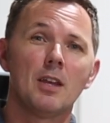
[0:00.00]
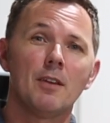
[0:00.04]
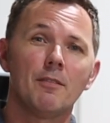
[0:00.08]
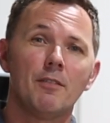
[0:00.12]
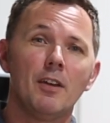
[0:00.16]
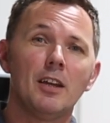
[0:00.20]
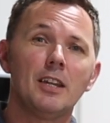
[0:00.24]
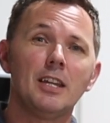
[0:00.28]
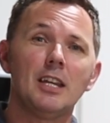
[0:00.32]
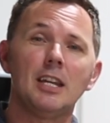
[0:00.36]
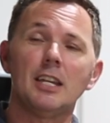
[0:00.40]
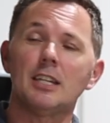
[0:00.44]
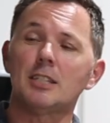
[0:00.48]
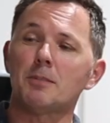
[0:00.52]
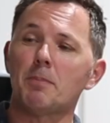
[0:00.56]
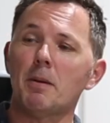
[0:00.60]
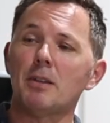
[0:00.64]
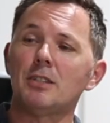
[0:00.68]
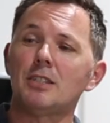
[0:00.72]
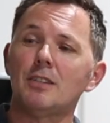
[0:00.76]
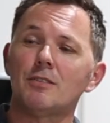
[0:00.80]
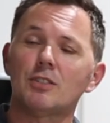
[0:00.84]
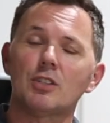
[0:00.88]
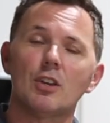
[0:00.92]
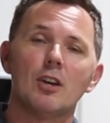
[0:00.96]
fairly
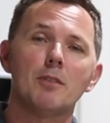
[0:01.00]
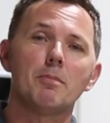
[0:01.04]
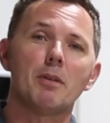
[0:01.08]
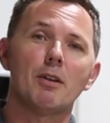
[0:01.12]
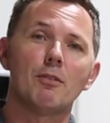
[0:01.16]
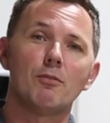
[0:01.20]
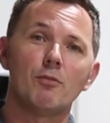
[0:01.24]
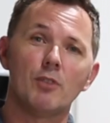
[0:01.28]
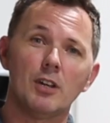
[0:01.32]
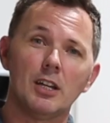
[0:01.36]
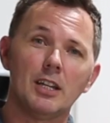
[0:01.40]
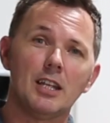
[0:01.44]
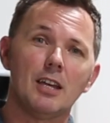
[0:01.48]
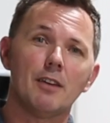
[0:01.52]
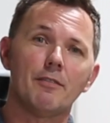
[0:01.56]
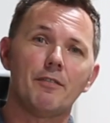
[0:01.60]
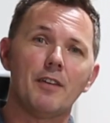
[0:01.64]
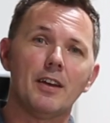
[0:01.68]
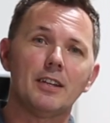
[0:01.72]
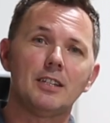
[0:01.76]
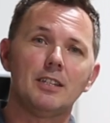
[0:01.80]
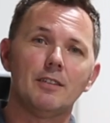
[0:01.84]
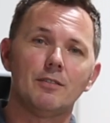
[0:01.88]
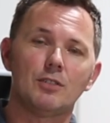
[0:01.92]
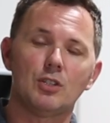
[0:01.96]
inexpensive, but a really
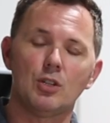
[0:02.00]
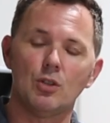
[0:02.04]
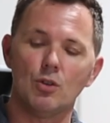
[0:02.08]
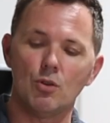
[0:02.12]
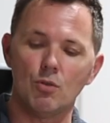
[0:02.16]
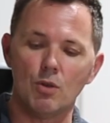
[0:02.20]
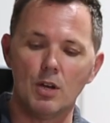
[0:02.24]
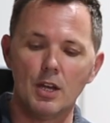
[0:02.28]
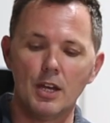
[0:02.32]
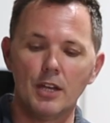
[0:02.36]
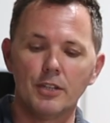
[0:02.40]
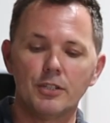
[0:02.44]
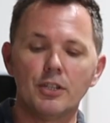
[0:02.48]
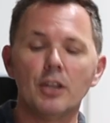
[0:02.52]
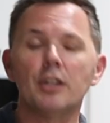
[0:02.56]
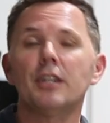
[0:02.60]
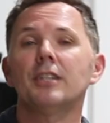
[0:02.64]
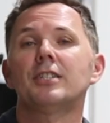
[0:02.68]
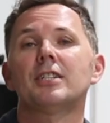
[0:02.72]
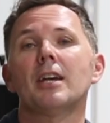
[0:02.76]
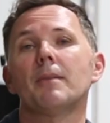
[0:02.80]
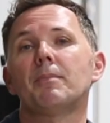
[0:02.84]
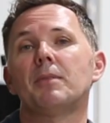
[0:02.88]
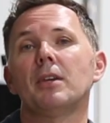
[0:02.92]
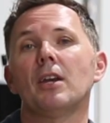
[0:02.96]
effective tool. Certainly
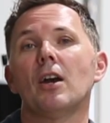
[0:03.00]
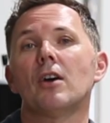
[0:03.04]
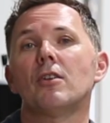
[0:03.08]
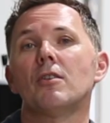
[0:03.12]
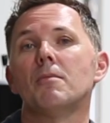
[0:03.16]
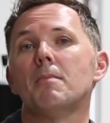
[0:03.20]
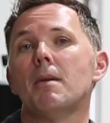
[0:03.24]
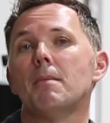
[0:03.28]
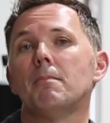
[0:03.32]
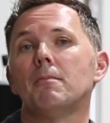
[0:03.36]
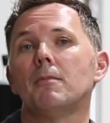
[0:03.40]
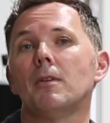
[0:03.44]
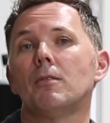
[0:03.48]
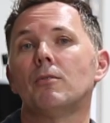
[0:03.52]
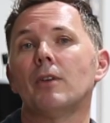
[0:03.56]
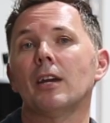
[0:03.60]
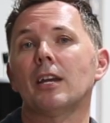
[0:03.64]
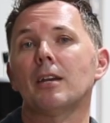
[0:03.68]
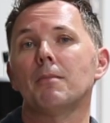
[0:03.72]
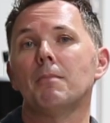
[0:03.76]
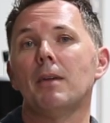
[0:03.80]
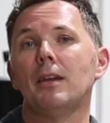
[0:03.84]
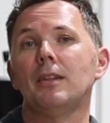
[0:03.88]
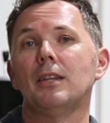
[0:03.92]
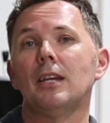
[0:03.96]
something I
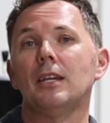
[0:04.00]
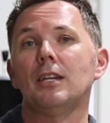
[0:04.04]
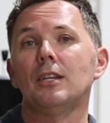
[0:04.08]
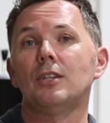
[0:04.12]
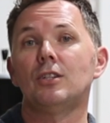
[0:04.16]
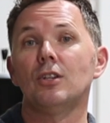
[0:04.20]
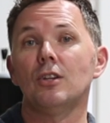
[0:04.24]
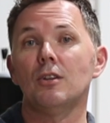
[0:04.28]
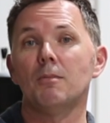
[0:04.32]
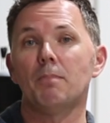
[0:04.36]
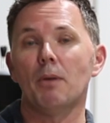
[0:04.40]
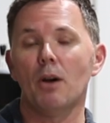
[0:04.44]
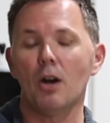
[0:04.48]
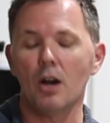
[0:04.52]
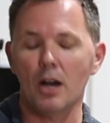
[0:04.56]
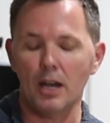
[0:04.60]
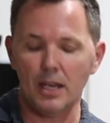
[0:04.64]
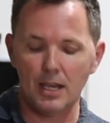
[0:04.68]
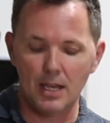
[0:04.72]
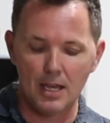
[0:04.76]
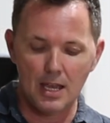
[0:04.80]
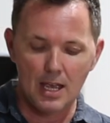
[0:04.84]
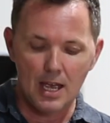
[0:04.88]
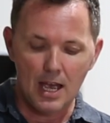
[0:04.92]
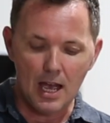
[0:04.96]
recommend that you do
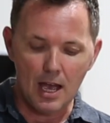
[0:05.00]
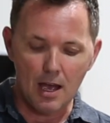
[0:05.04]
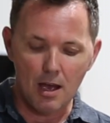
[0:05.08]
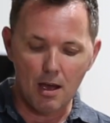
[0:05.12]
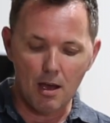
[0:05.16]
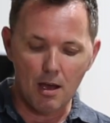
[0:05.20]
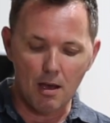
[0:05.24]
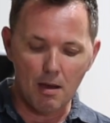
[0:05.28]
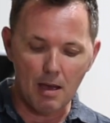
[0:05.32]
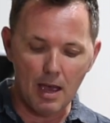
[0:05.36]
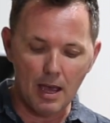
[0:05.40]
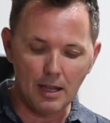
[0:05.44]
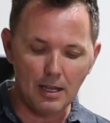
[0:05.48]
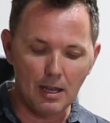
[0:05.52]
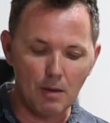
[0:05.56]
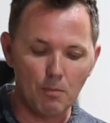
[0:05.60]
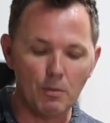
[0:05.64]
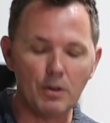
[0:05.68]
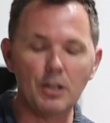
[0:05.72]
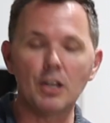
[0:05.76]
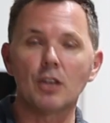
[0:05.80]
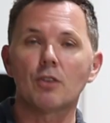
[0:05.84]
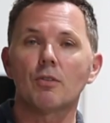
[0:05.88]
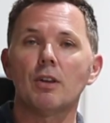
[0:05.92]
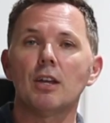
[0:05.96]
buy. And then
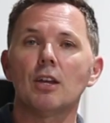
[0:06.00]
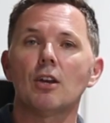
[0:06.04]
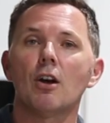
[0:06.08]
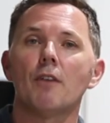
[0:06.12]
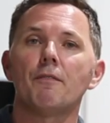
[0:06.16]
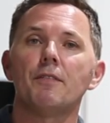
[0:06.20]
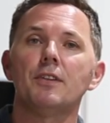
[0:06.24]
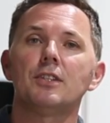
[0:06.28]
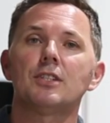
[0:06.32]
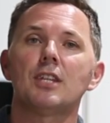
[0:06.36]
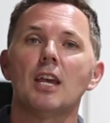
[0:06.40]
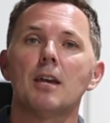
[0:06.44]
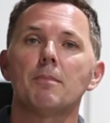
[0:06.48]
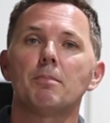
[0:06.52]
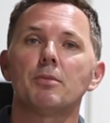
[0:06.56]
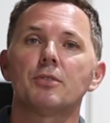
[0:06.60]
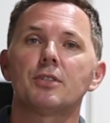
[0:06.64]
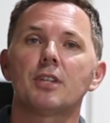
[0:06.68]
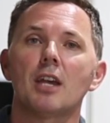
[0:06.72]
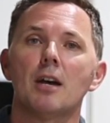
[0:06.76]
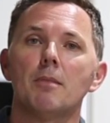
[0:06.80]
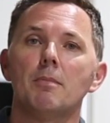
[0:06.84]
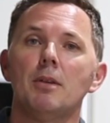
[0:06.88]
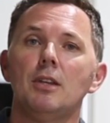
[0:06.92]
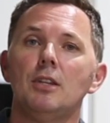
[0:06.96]
when your green coffee samples
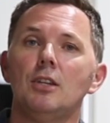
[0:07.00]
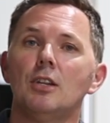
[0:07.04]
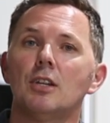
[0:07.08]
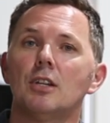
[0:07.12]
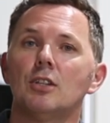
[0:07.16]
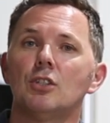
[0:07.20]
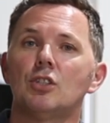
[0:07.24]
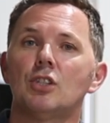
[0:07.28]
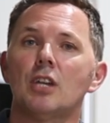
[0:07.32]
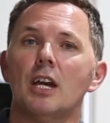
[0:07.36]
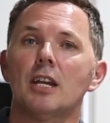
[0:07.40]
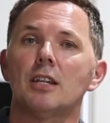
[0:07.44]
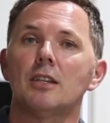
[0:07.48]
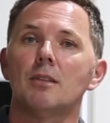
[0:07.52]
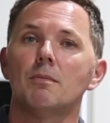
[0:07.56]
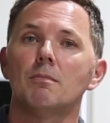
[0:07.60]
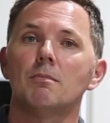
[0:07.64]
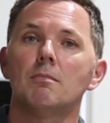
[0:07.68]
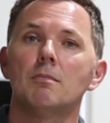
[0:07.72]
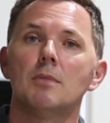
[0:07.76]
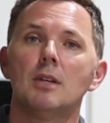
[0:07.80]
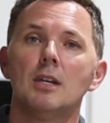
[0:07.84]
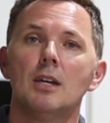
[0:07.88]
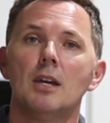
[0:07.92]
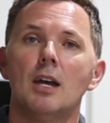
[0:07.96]
come in, you can check
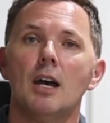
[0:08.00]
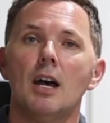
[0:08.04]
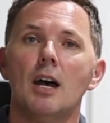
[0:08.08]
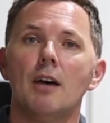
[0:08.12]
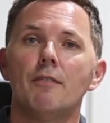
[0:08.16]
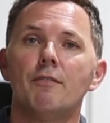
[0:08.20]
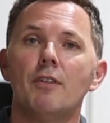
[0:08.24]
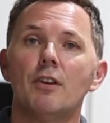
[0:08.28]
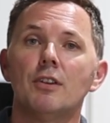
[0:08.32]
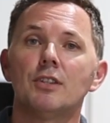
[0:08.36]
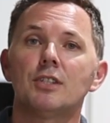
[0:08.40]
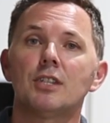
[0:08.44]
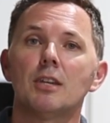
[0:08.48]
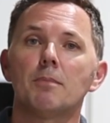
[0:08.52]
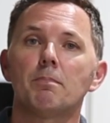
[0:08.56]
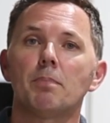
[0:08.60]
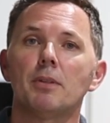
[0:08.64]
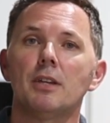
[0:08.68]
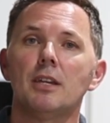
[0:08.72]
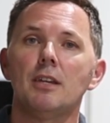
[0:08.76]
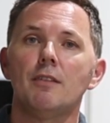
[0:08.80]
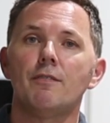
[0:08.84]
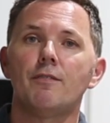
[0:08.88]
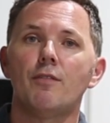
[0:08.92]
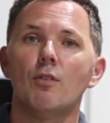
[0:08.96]
them very
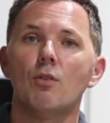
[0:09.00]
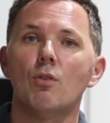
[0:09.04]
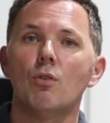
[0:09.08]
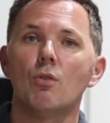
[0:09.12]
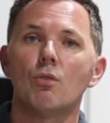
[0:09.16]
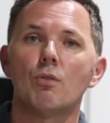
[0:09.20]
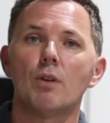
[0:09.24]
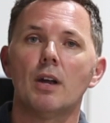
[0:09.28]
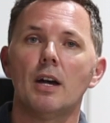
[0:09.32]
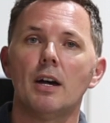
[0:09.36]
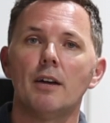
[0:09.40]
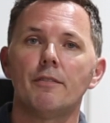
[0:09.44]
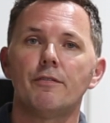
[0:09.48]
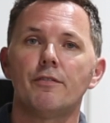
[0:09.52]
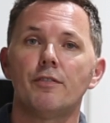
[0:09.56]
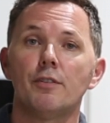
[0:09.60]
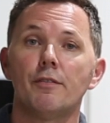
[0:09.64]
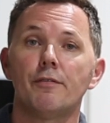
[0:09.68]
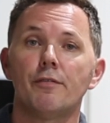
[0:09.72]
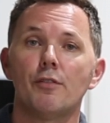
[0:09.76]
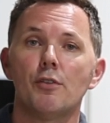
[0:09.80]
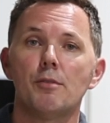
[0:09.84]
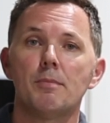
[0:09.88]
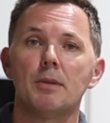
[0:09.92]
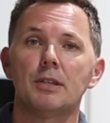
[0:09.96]
simply for
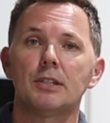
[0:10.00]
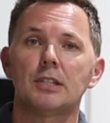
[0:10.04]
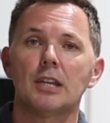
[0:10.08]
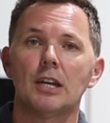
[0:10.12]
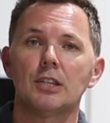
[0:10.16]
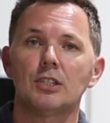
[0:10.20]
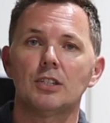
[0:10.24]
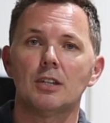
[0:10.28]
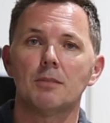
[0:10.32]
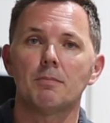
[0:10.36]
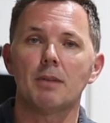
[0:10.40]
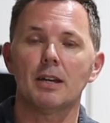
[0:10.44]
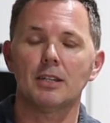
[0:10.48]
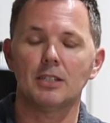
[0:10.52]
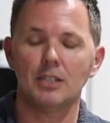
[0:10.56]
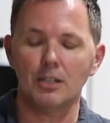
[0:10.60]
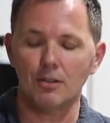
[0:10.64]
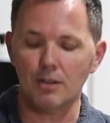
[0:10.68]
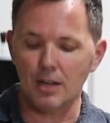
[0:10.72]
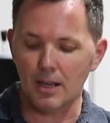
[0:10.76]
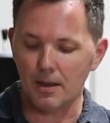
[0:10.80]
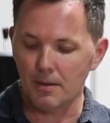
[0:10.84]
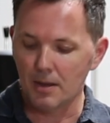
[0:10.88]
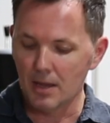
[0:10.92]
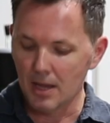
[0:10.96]
fermentation and
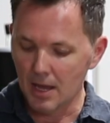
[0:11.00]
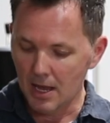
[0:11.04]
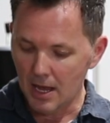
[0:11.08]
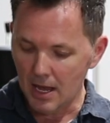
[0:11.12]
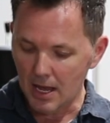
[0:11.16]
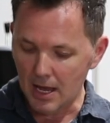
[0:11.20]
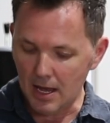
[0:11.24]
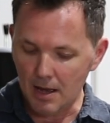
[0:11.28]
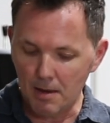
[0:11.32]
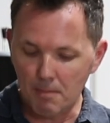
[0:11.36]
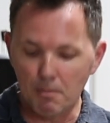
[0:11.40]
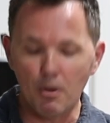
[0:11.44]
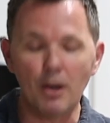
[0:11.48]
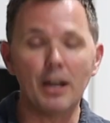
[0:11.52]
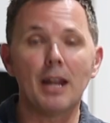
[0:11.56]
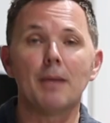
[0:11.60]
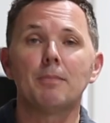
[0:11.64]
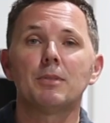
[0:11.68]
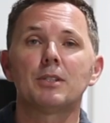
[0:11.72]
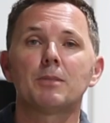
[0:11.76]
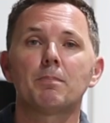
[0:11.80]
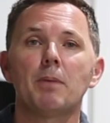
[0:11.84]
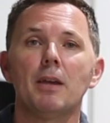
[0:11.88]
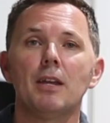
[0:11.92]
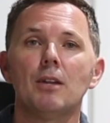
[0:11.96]
bacteria. My name
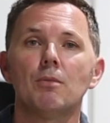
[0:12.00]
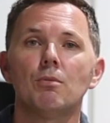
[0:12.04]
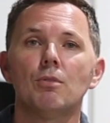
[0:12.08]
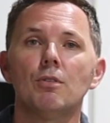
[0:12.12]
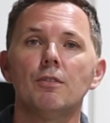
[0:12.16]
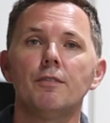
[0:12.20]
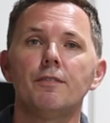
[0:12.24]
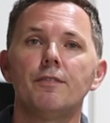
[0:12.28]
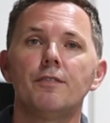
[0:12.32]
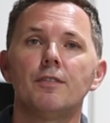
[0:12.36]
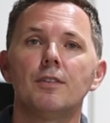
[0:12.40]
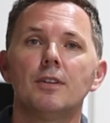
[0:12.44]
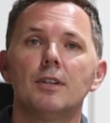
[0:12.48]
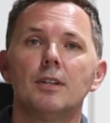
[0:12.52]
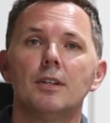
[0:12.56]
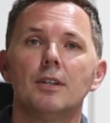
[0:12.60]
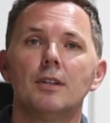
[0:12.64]
is Peter Wolff.